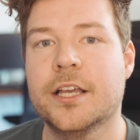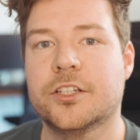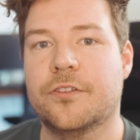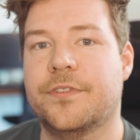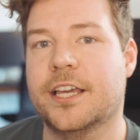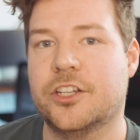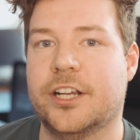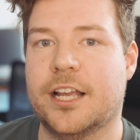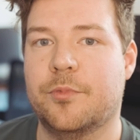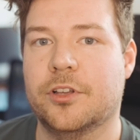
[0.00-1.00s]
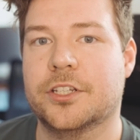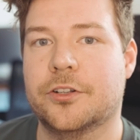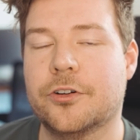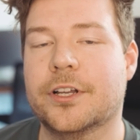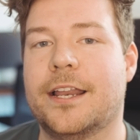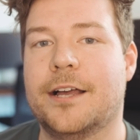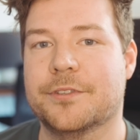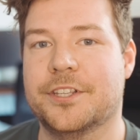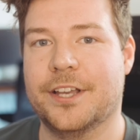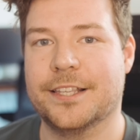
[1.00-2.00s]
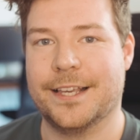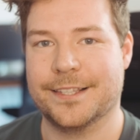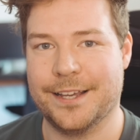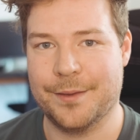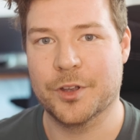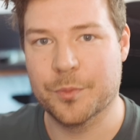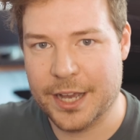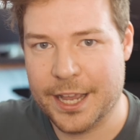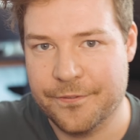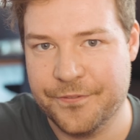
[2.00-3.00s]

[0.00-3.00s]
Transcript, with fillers: Don't forget to check out brilliant.org and I will see you guys next time. Goodbye.